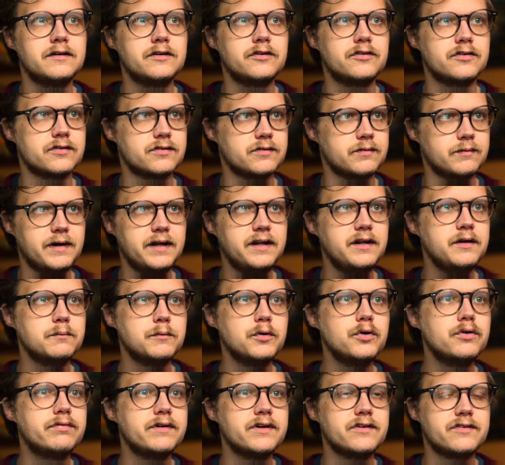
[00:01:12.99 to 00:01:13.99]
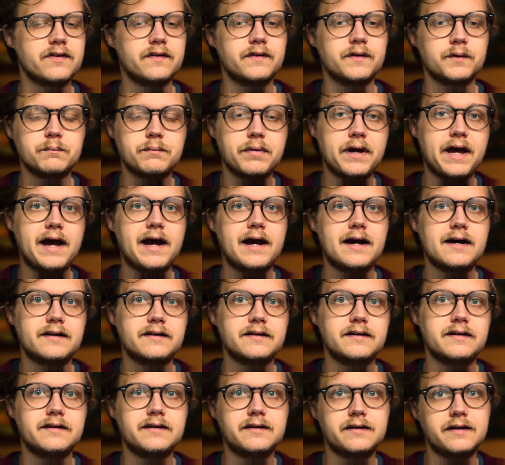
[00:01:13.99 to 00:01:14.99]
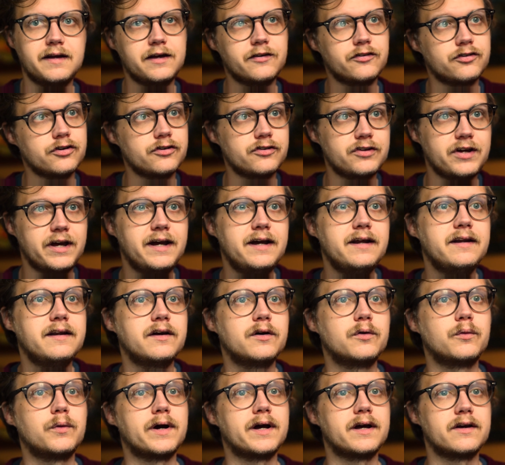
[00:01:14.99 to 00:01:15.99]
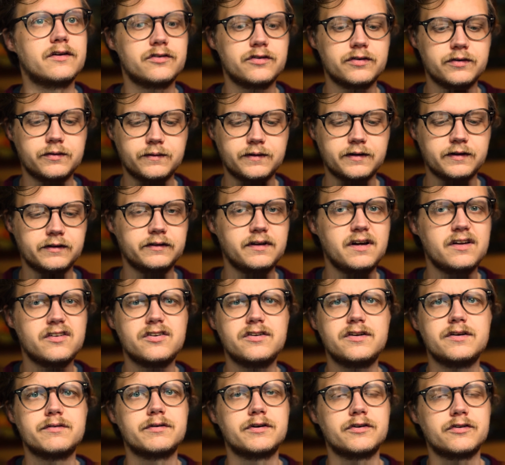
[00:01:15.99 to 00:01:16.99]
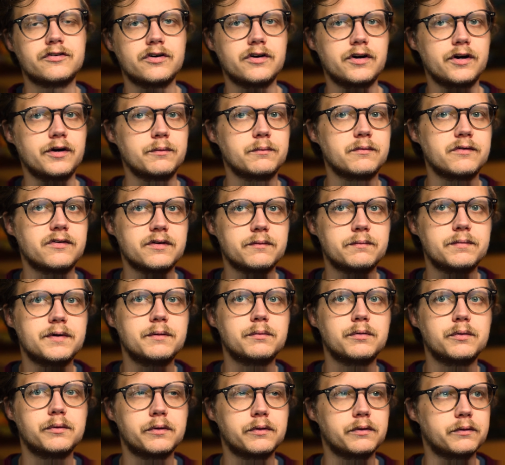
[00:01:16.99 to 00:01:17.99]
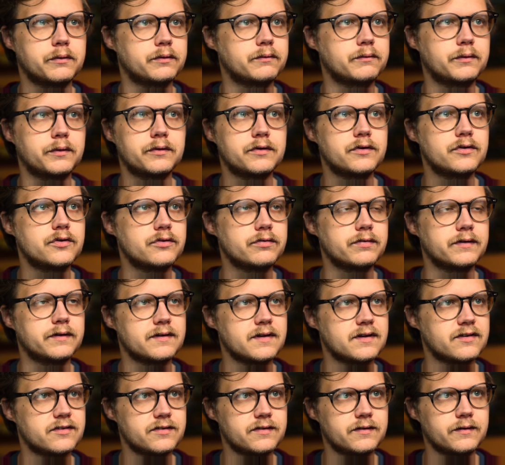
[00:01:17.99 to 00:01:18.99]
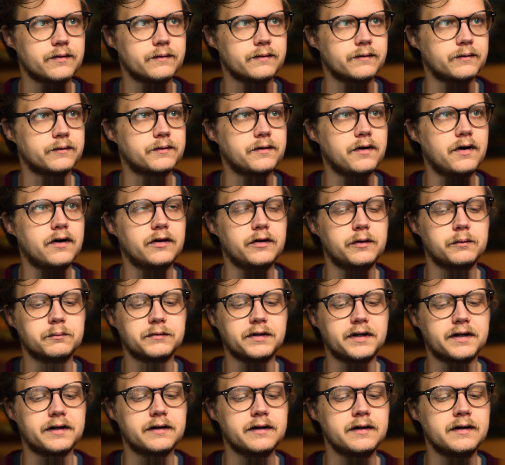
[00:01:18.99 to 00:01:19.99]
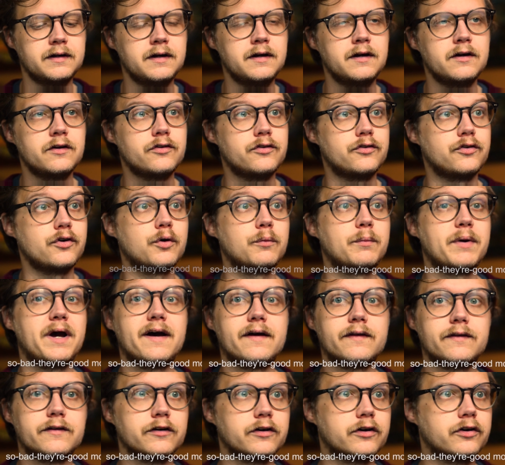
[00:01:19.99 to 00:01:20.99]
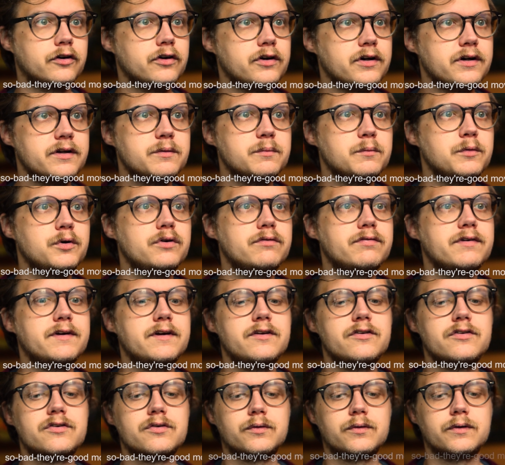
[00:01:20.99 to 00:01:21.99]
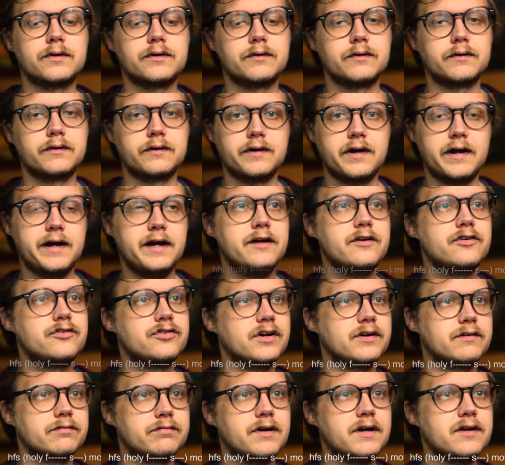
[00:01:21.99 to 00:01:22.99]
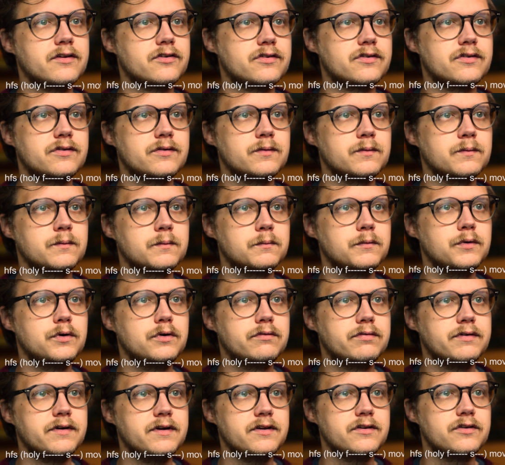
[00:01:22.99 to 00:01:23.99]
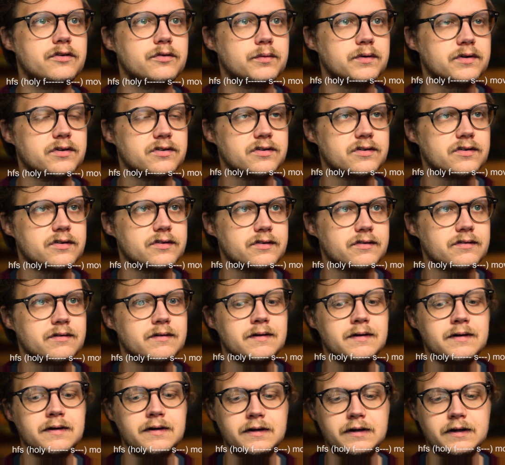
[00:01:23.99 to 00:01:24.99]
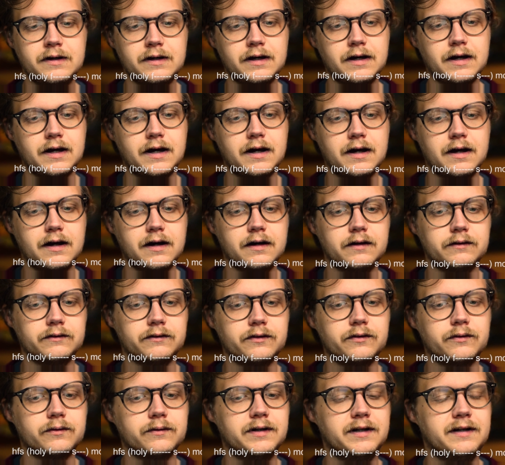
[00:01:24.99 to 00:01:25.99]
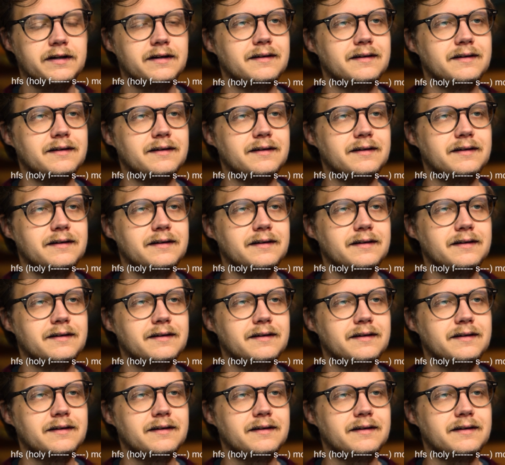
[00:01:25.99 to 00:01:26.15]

just any movies that are bad in an entertaining way. So there are lots of different terms that people will use for this. They'll call them like so bad they're good movies, or HFS movies, which is a little